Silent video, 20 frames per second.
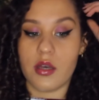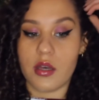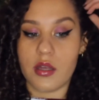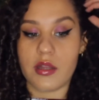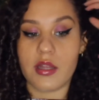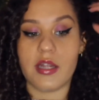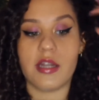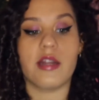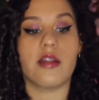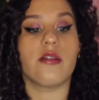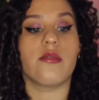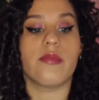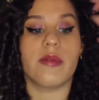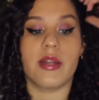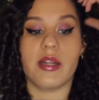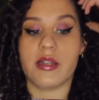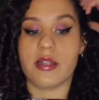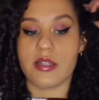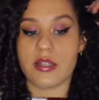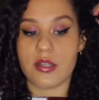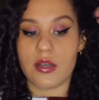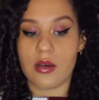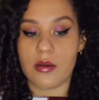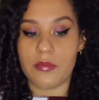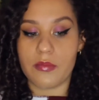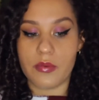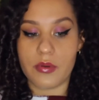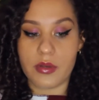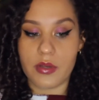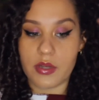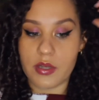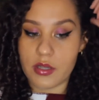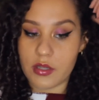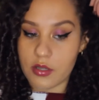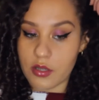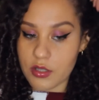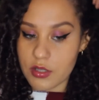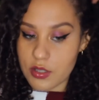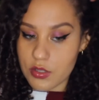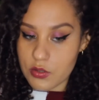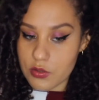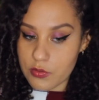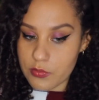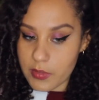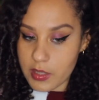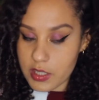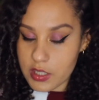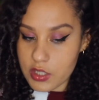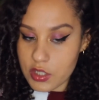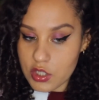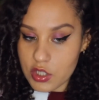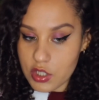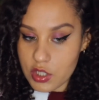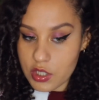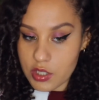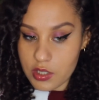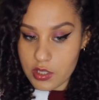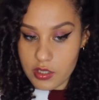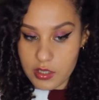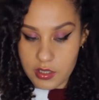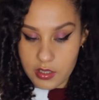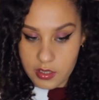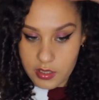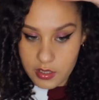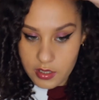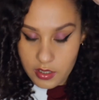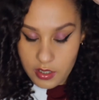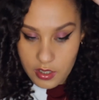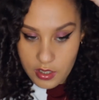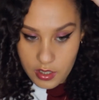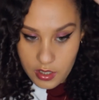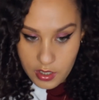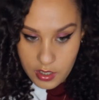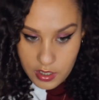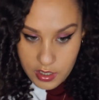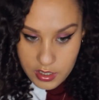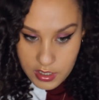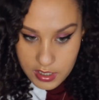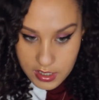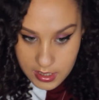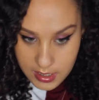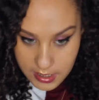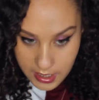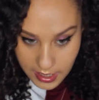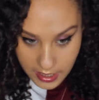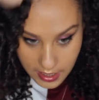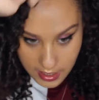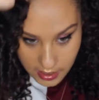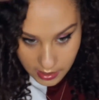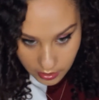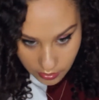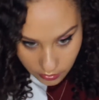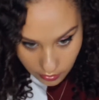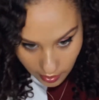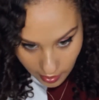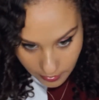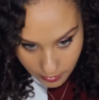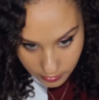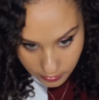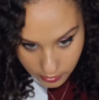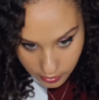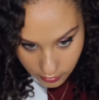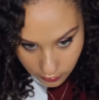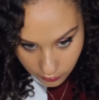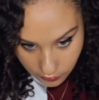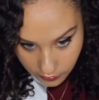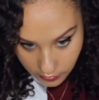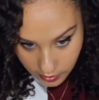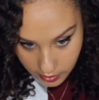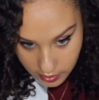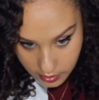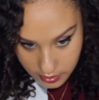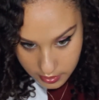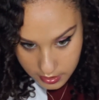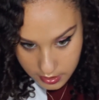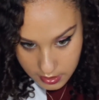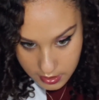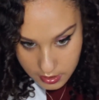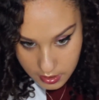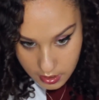the little bit at the top, not too much. Just take it and grab it with your fingers.